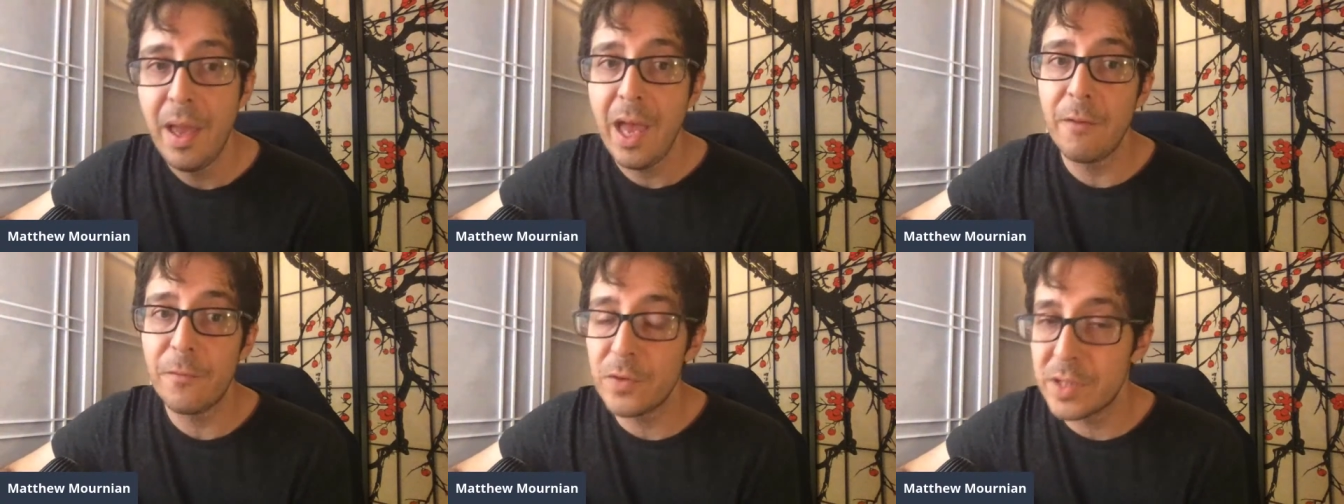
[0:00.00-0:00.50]

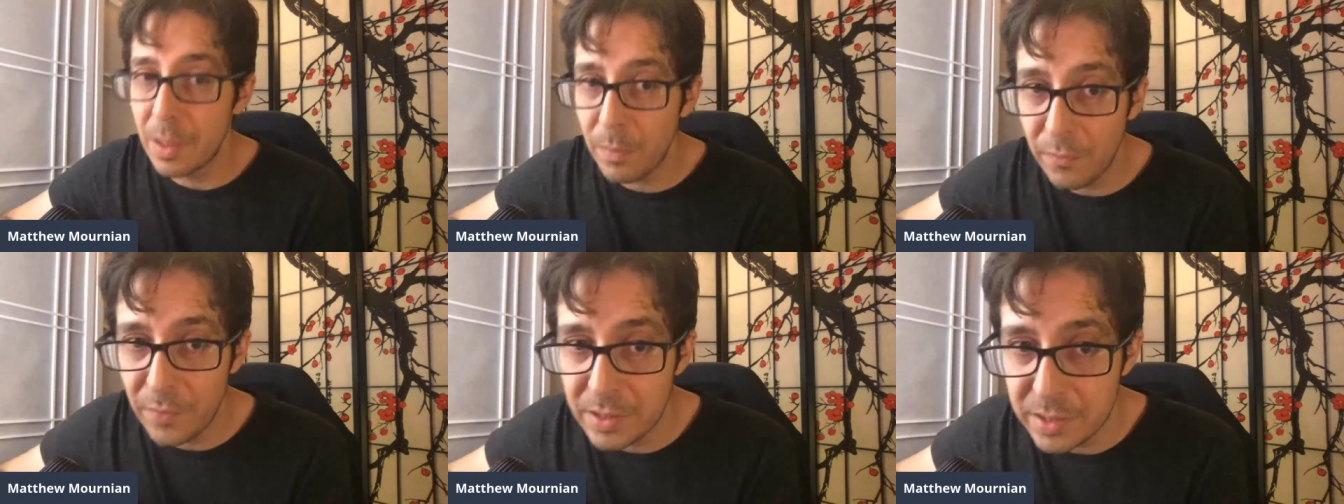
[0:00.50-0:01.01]
And for some
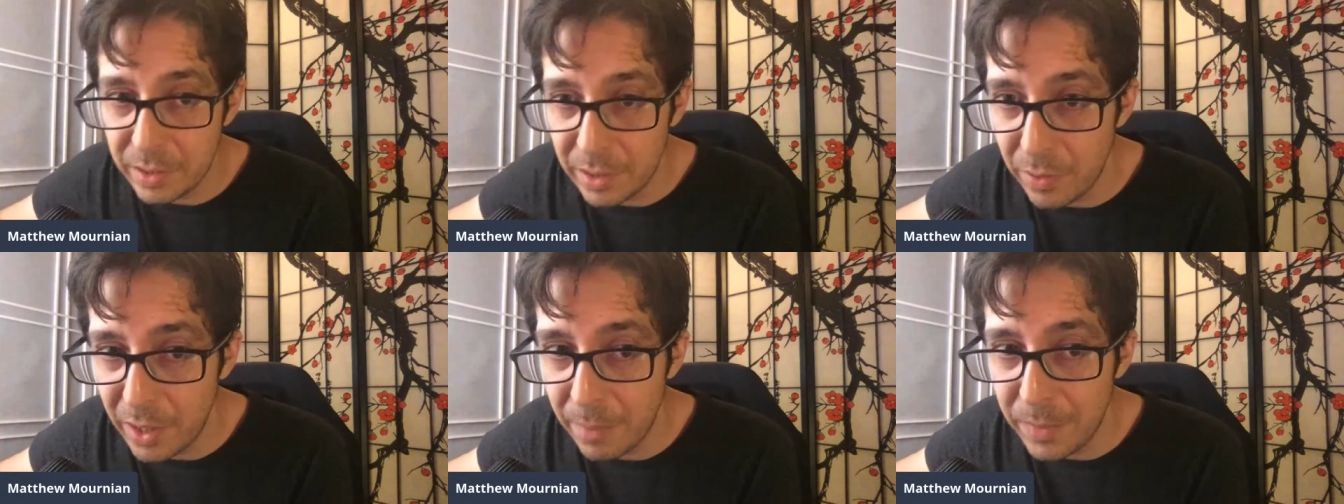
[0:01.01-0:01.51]
of us,
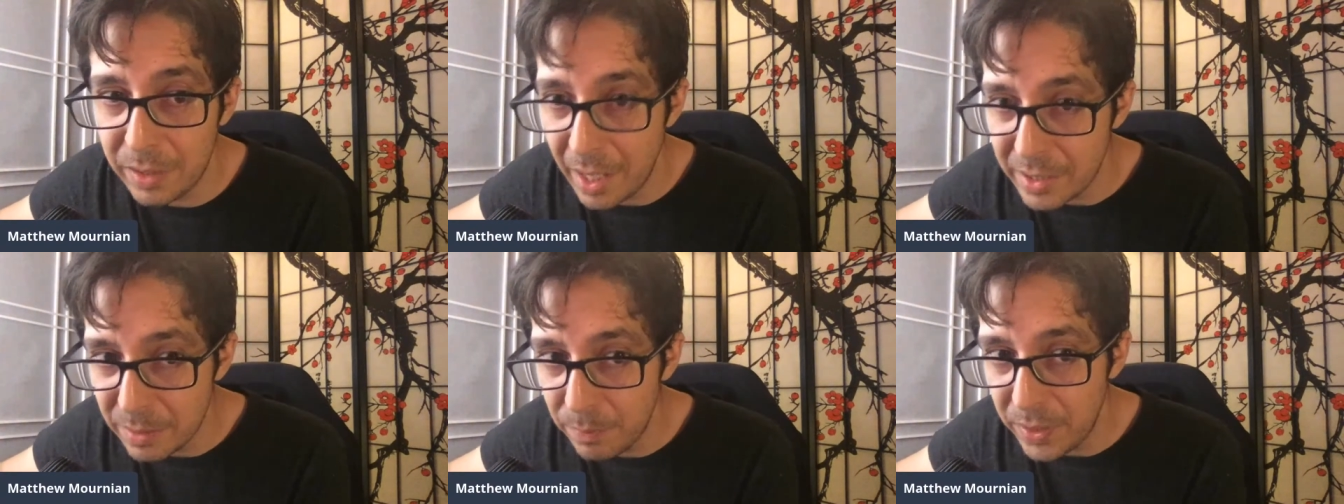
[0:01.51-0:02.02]

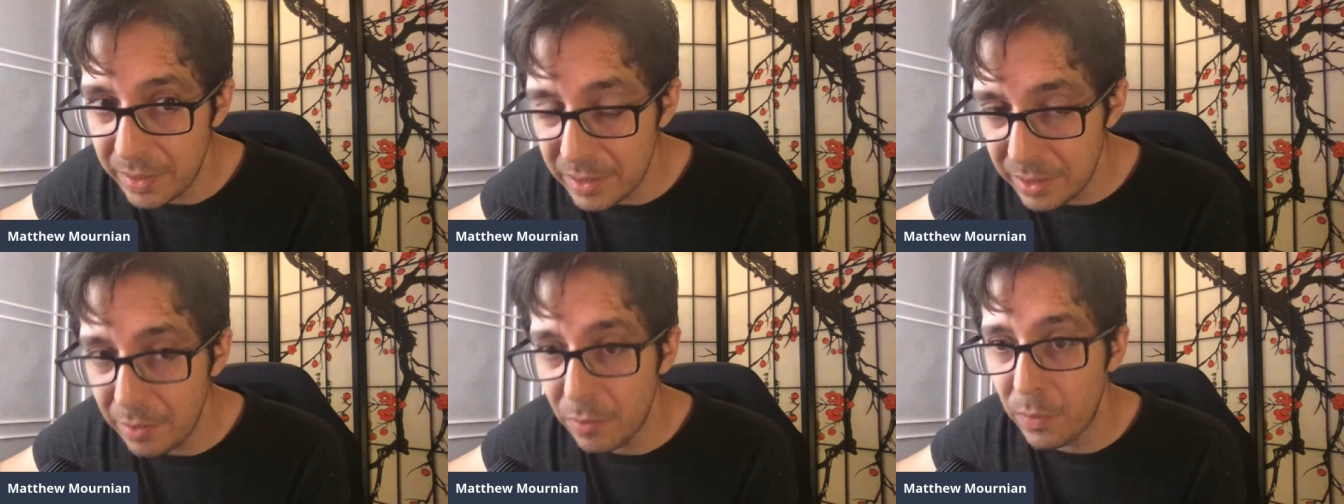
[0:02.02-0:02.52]
that's a big
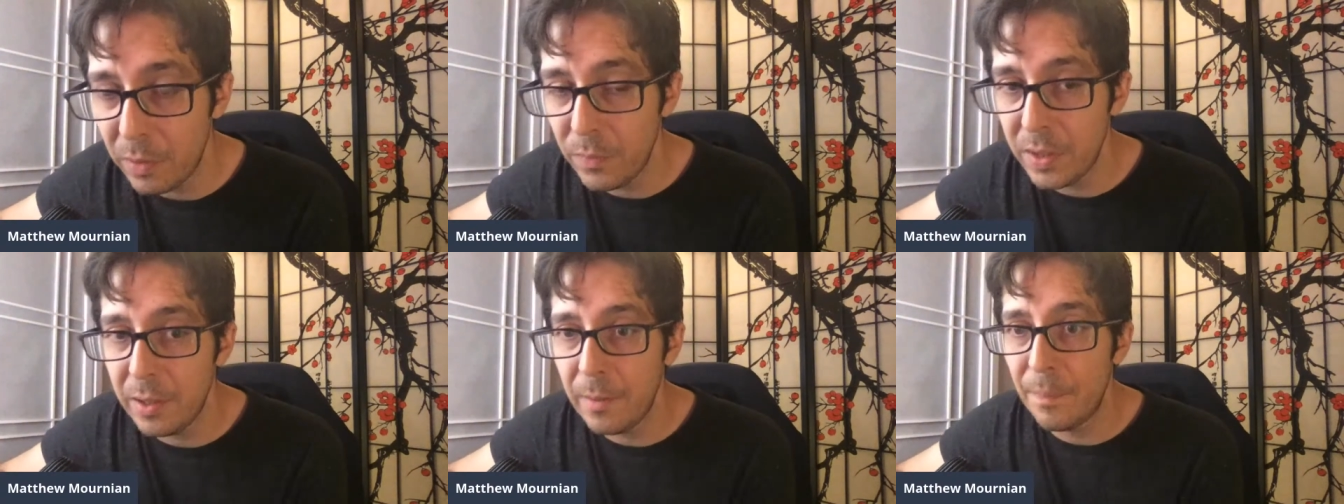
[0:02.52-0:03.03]
deal when
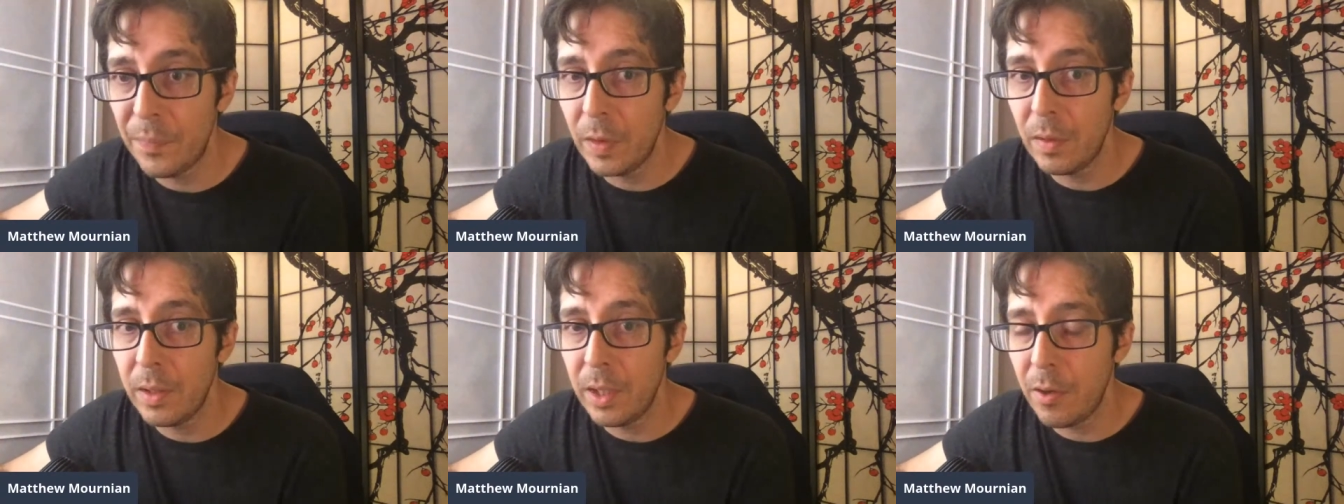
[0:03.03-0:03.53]
we,
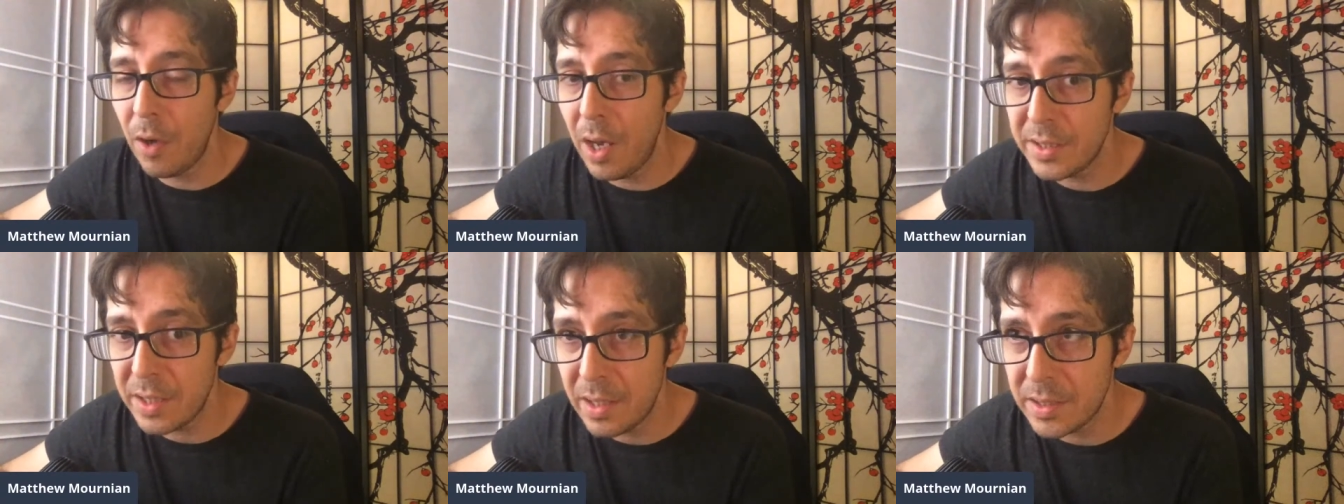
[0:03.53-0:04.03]

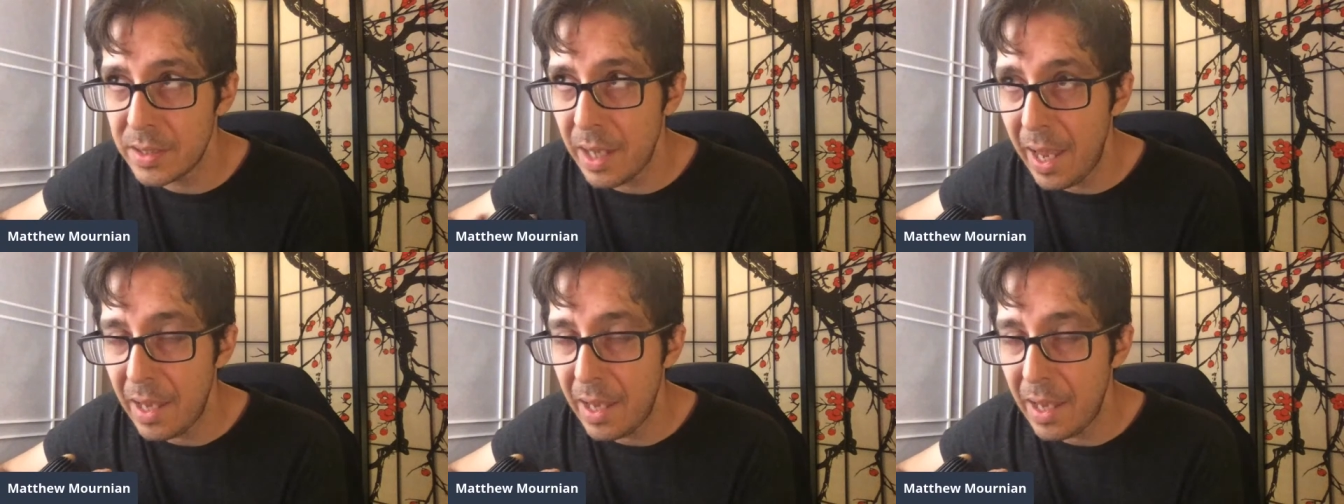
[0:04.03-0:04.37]
us as